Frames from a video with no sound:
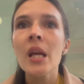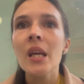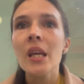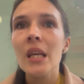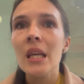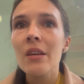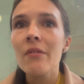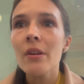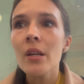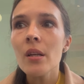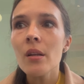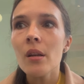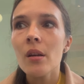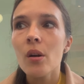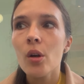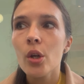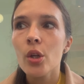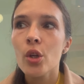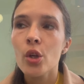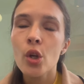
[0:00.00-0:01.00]
Even,
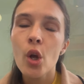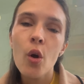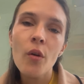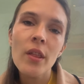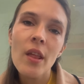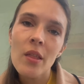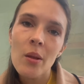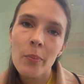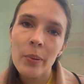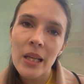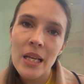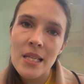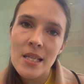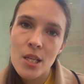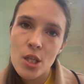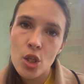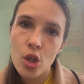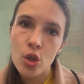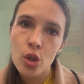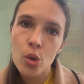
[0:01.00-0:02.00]
you know that the place
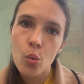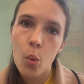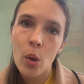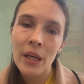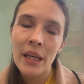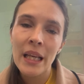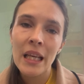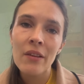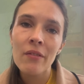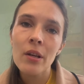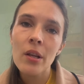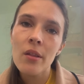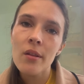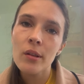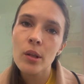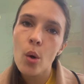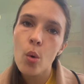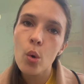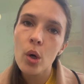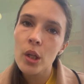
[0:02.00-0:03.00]
is good when even the
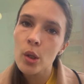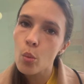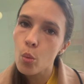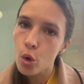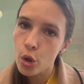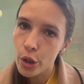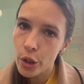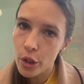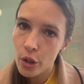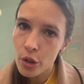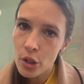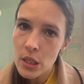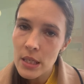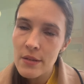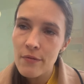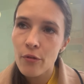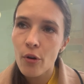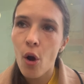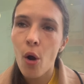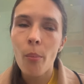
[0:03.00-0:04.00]
local
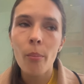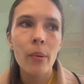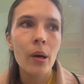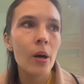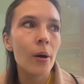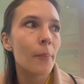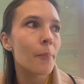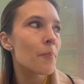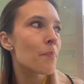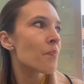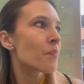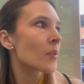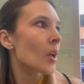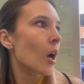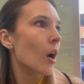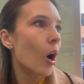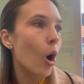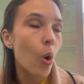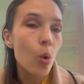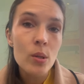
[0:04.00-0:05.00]
workers from
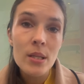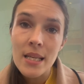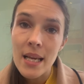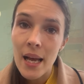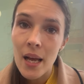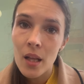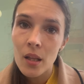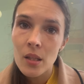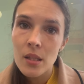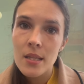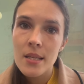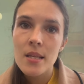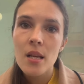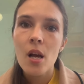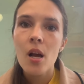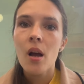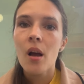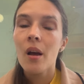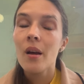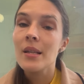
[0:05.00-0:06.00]
hotels,
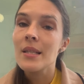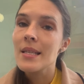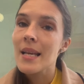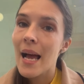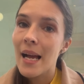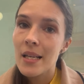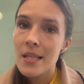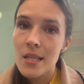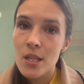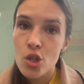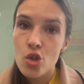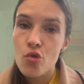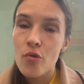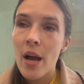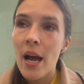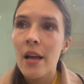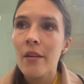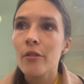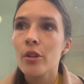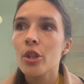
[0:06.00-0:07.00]
taxi
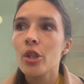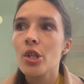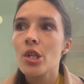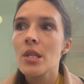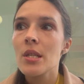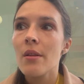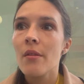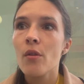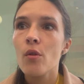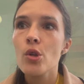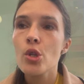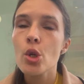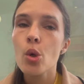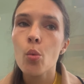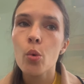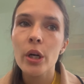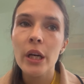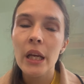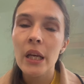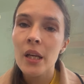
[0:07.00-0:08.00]
drivers, those who
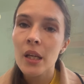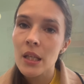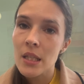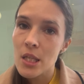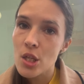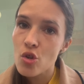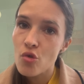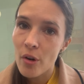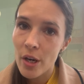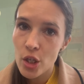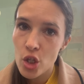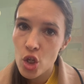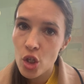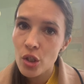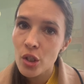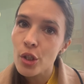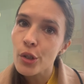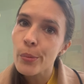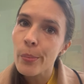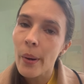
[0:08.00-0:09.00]
work in a
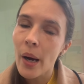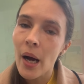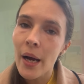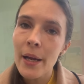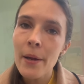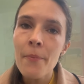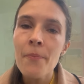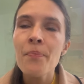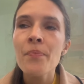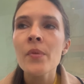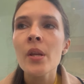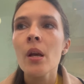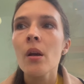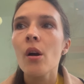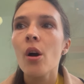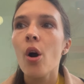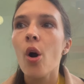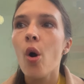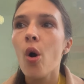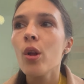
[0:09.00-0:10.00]
construction nearby,
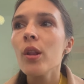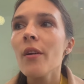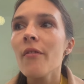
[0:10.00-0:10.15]
all